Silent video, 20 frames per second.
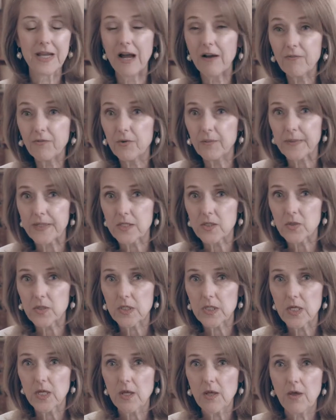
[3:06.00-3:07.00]

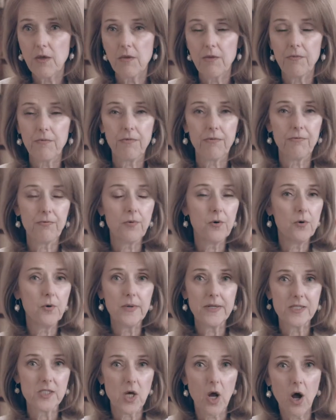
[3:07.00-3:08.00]
government,
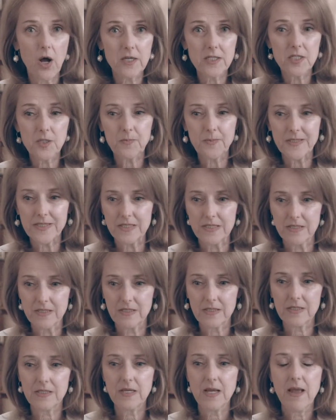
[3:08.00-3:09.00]
through its
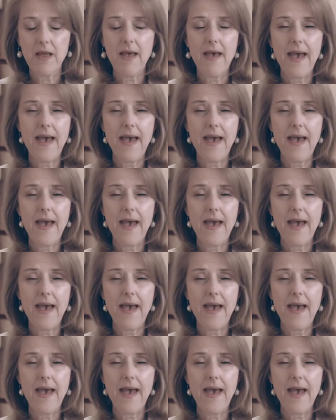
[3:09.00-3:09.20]
auspices,